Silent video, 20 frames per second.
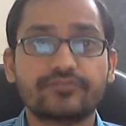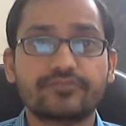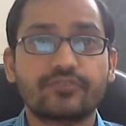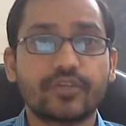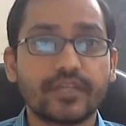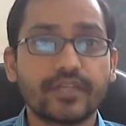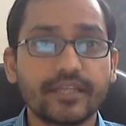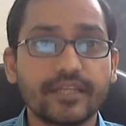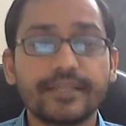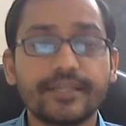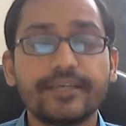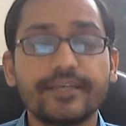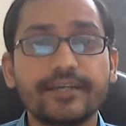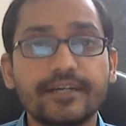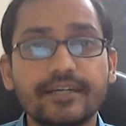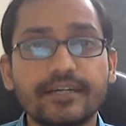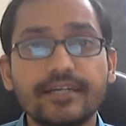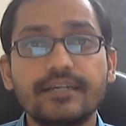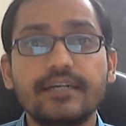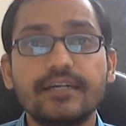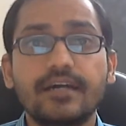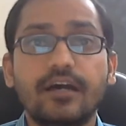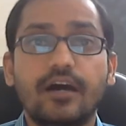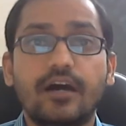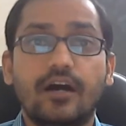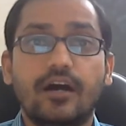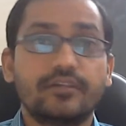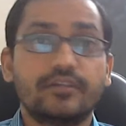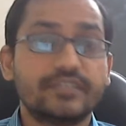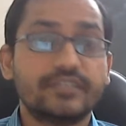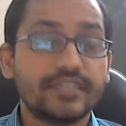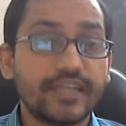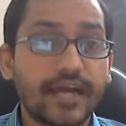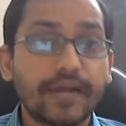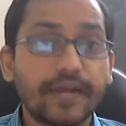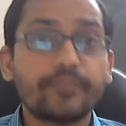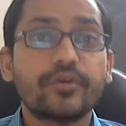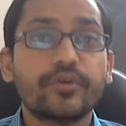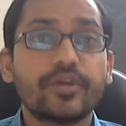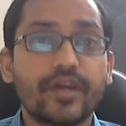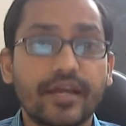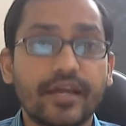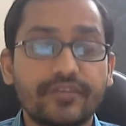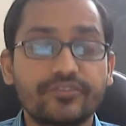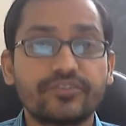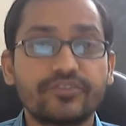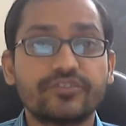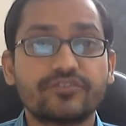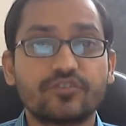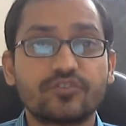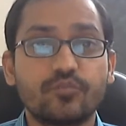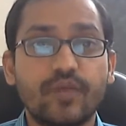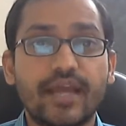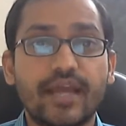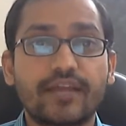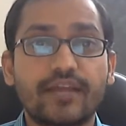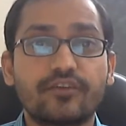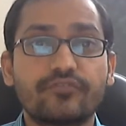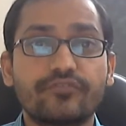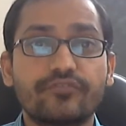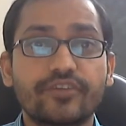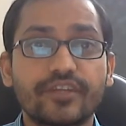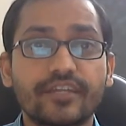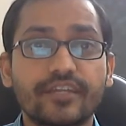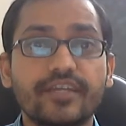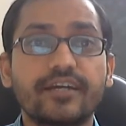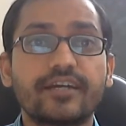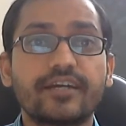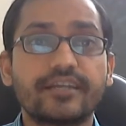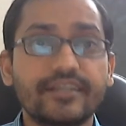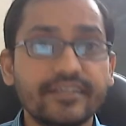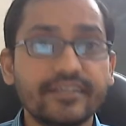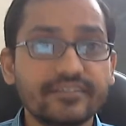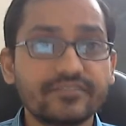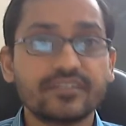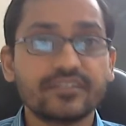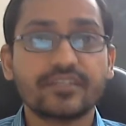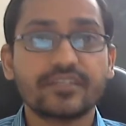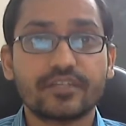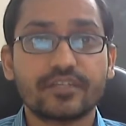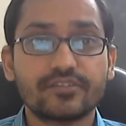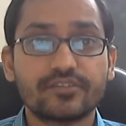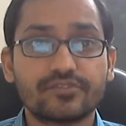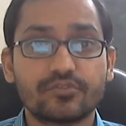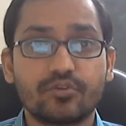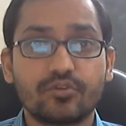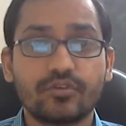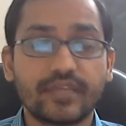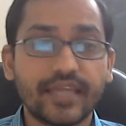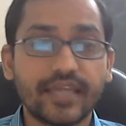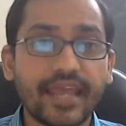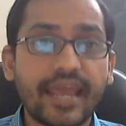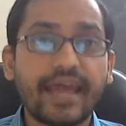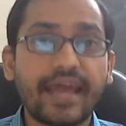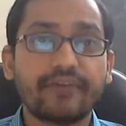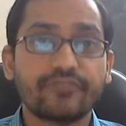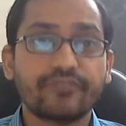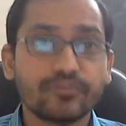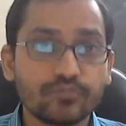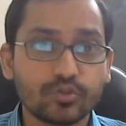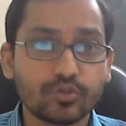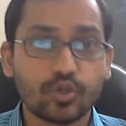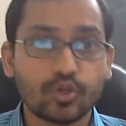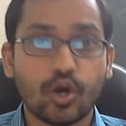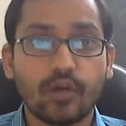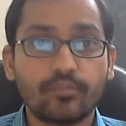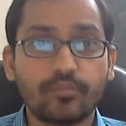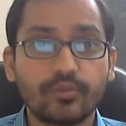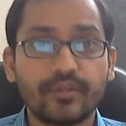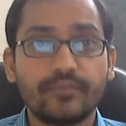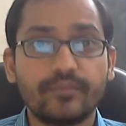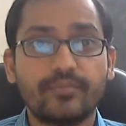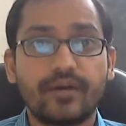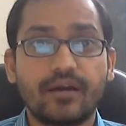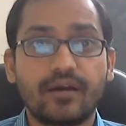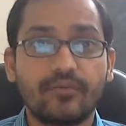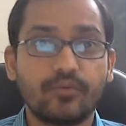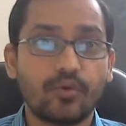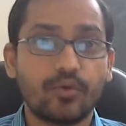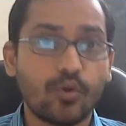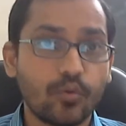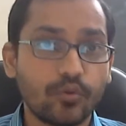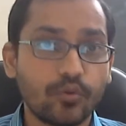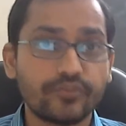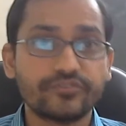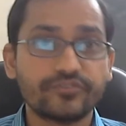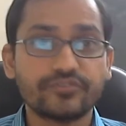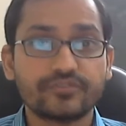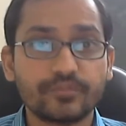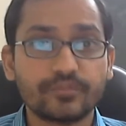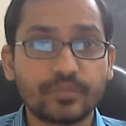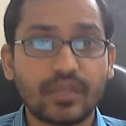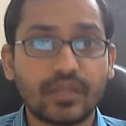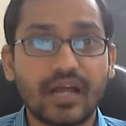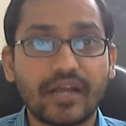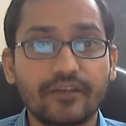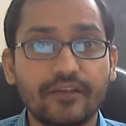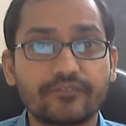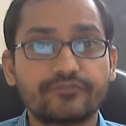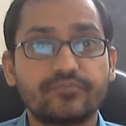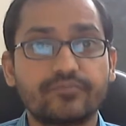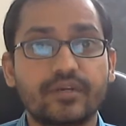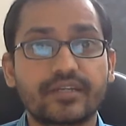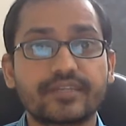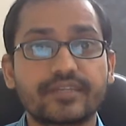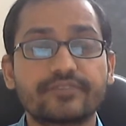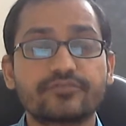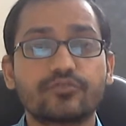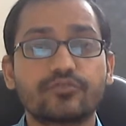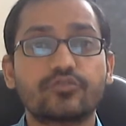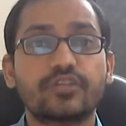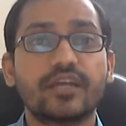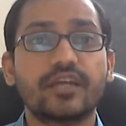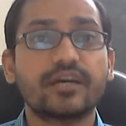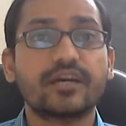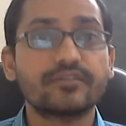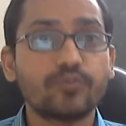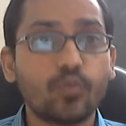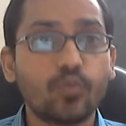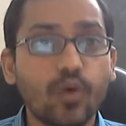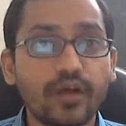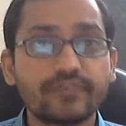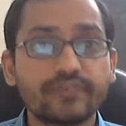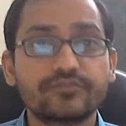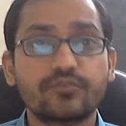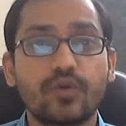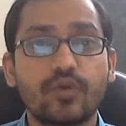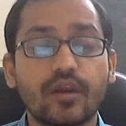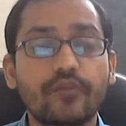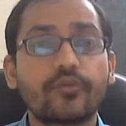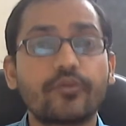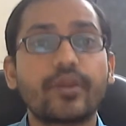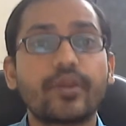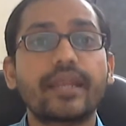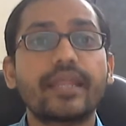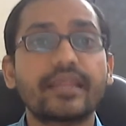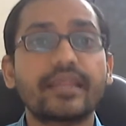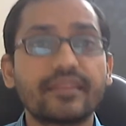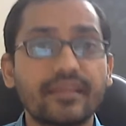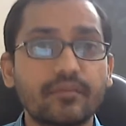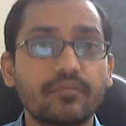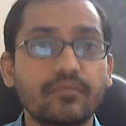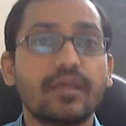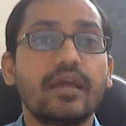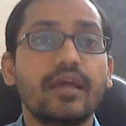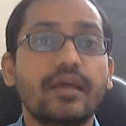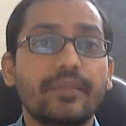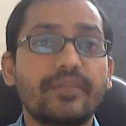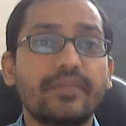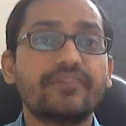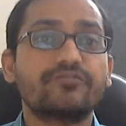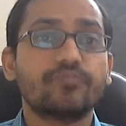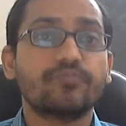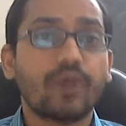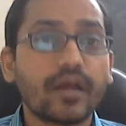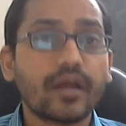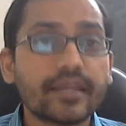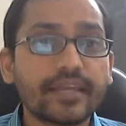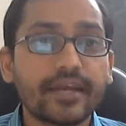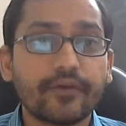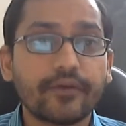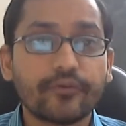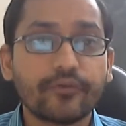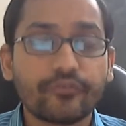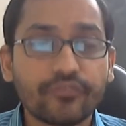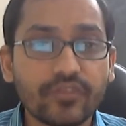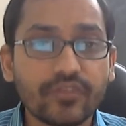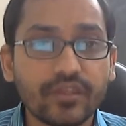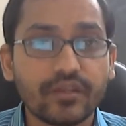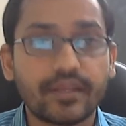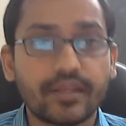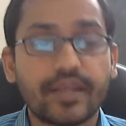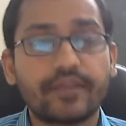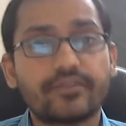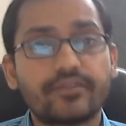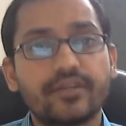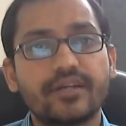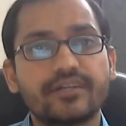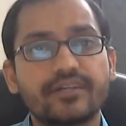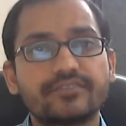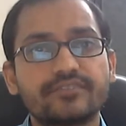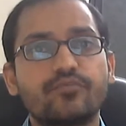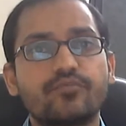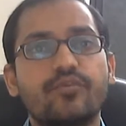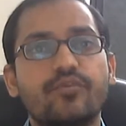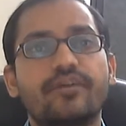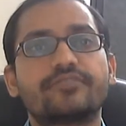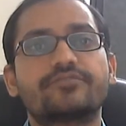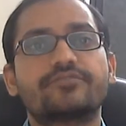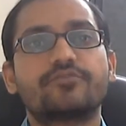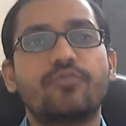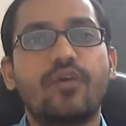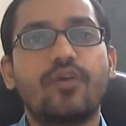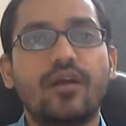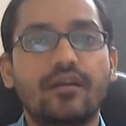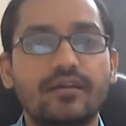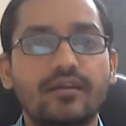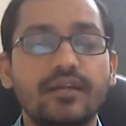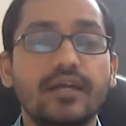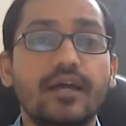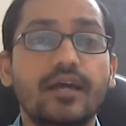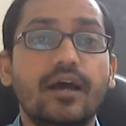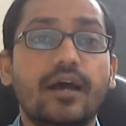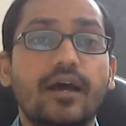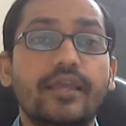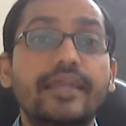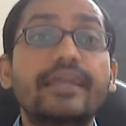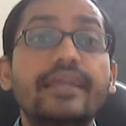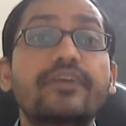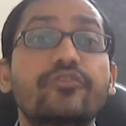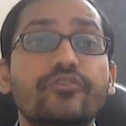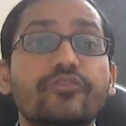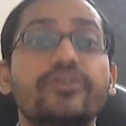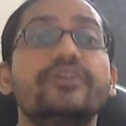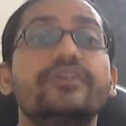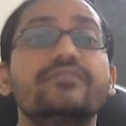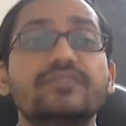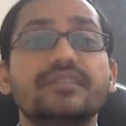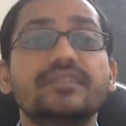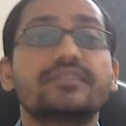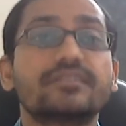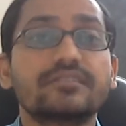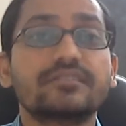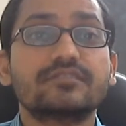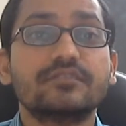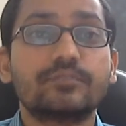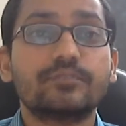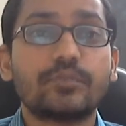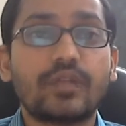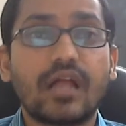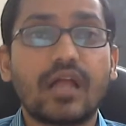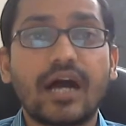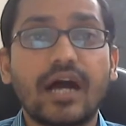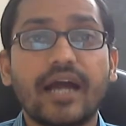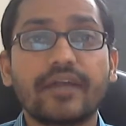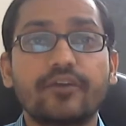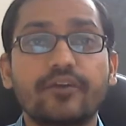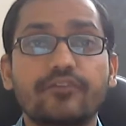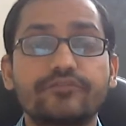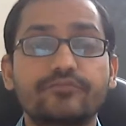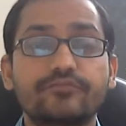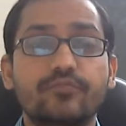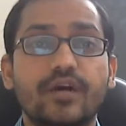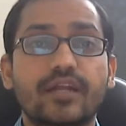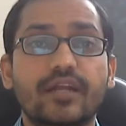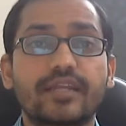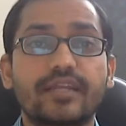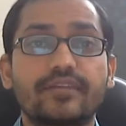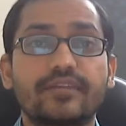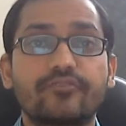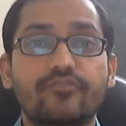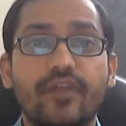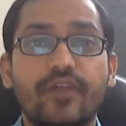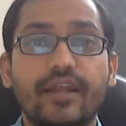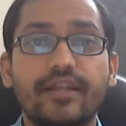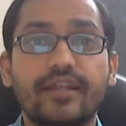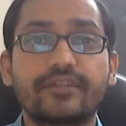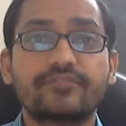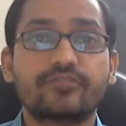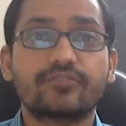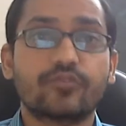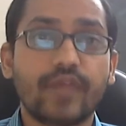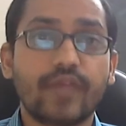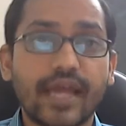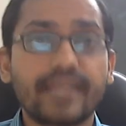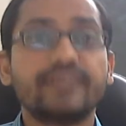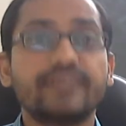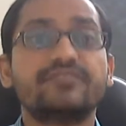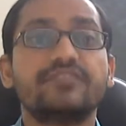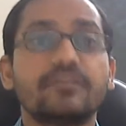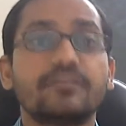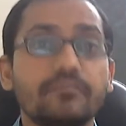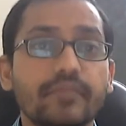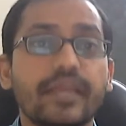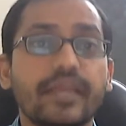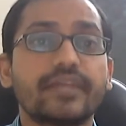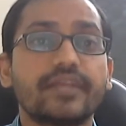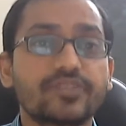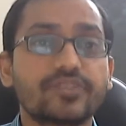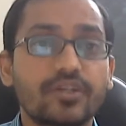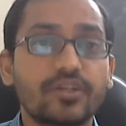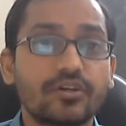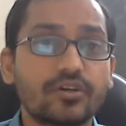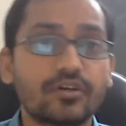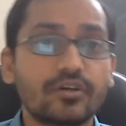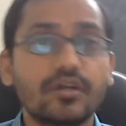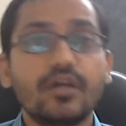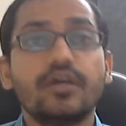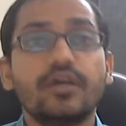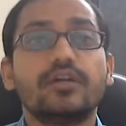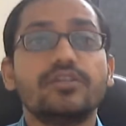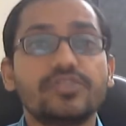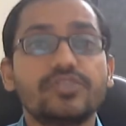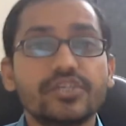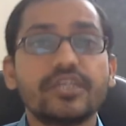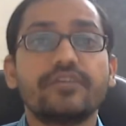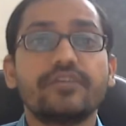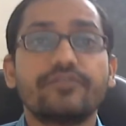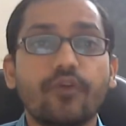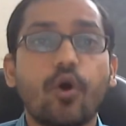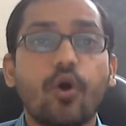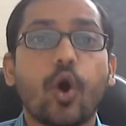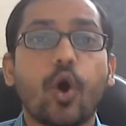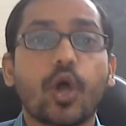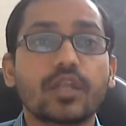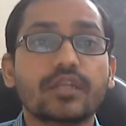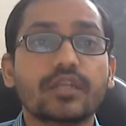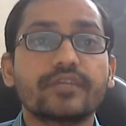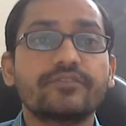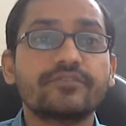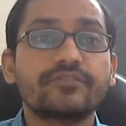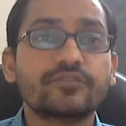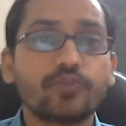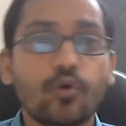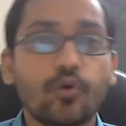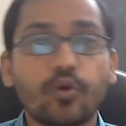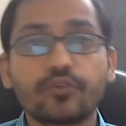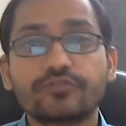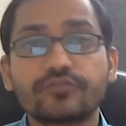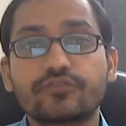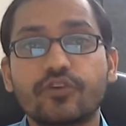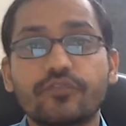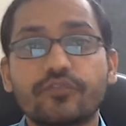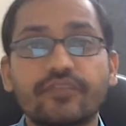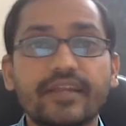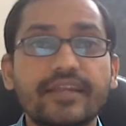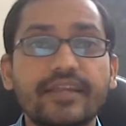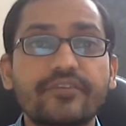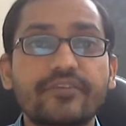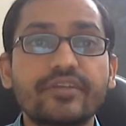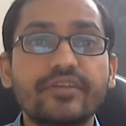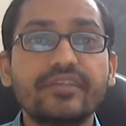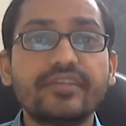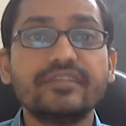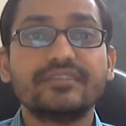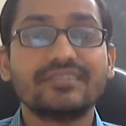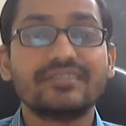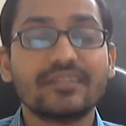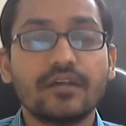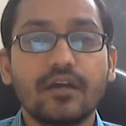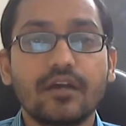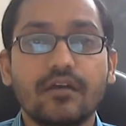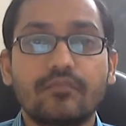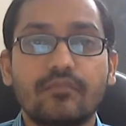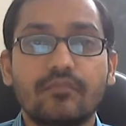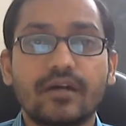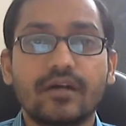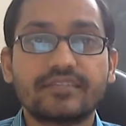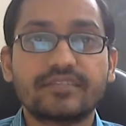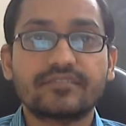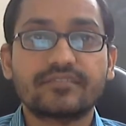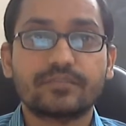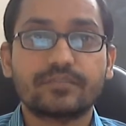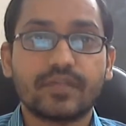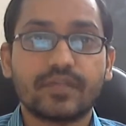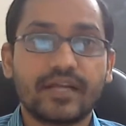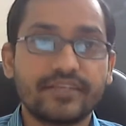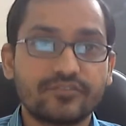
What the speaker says: So in India, the RBI, the Reserve Bank of India, is in control. They have the monopoly power over the supply of money. So they are the ones who are creating this money out of thin air. They are the ones who are increasing the supply of money and credit. So that is the major, chief, only source of increased money supply.